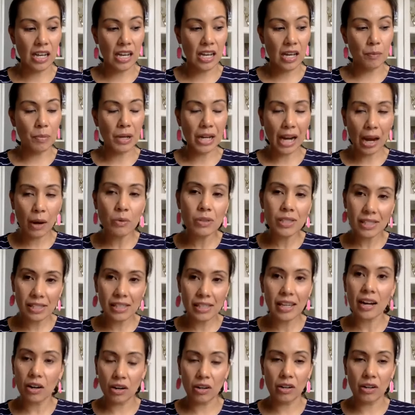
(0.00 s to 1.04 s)
but I was
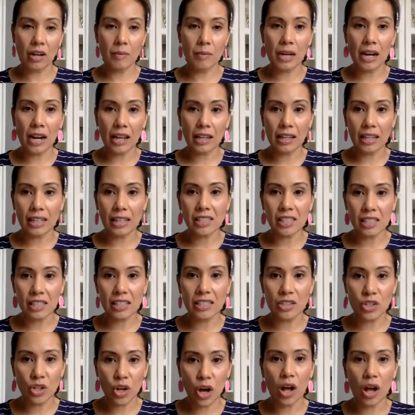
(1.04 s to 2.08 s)
scared. I mean, let's
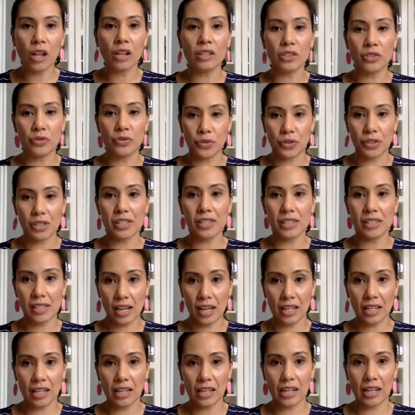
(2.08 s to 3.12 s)
acknowledge for a
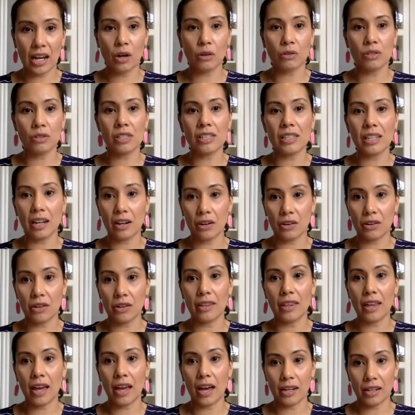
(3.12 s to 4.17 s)
second how scary
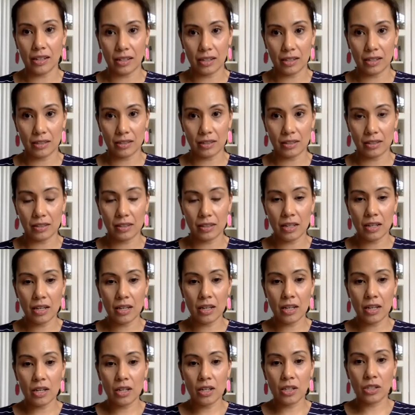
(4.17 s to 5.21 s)
that is,
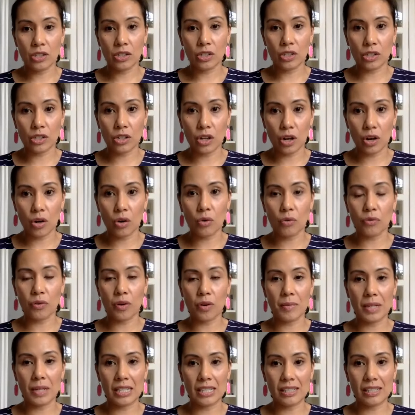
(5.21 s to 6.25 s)
to go
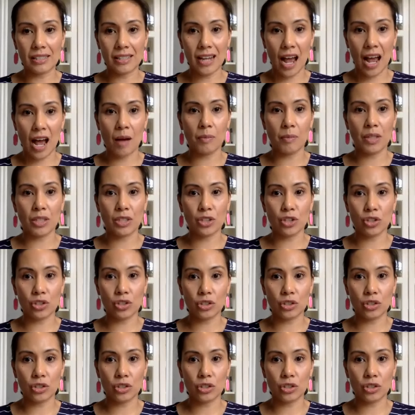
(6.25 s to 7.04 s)
from an established,